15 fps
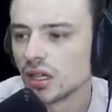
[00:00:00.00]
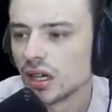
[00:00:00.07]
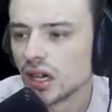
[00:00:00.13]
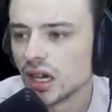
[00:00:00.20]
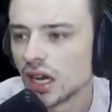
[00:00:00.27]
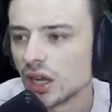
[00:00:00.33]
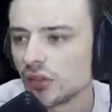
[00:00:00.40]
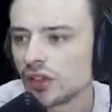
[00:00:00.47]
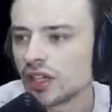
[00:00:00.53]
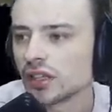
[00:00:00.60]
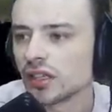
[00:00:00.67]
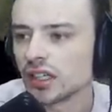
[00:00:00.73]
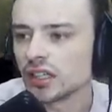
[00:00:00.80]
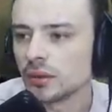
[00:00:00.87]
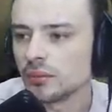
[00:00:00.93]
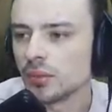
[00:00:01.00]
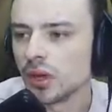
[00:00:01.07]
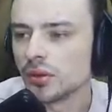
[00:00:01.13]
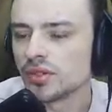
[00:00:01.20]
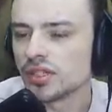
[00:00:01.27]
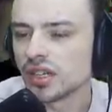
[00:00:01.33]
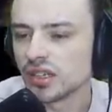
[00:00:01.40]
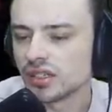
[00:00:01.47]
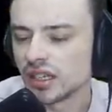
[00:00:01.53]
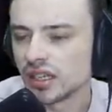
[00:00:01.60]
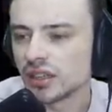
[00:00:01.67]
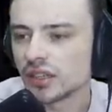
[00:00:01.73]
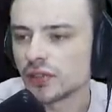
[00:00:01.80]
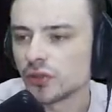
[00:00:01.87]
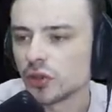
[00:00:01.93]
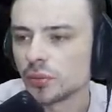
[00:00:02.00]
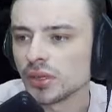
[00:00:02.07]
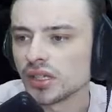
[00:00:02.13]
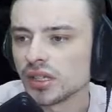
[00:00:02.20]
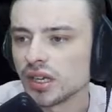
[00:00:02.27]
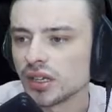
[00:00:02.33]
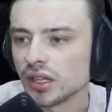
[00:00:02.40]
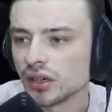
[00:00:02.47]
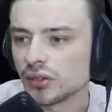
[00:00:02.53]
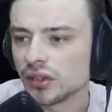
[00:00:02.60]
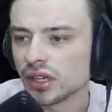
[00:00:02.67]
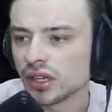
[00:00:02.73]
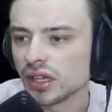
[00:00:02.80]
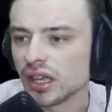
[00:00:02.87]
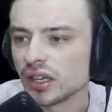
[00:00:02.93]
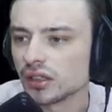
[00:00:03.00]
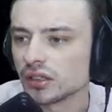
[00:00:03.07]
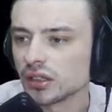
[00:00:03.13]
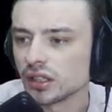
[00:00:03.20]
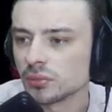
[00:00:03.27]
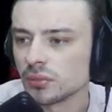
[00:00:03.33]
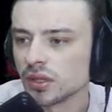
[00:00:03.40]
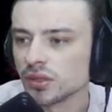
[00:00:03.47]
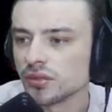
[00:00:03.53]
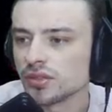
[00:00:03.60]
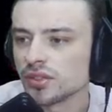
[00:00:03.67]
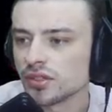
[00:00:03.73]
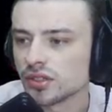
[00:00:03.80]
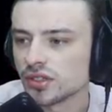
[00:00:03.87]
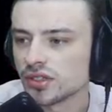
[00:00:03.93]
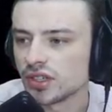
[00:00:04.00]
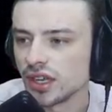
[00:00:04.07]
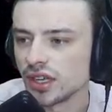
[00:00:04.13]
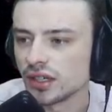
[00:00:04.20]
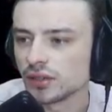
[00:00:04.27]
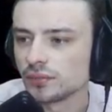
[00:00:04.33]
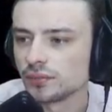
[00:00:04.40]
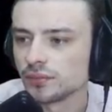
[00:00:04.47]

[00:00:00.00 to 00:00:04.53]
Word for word: I don't think collecting bones does anything for me yet. I don't think I can collect bones. Just saying.